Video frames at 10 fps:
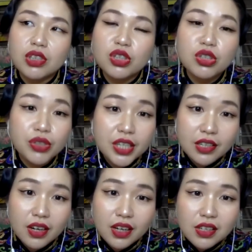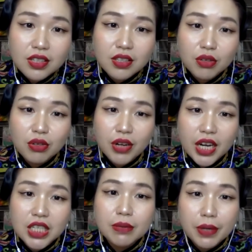3 years to
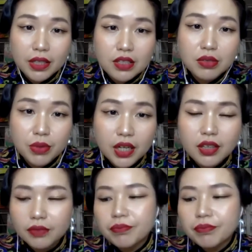actually make this work.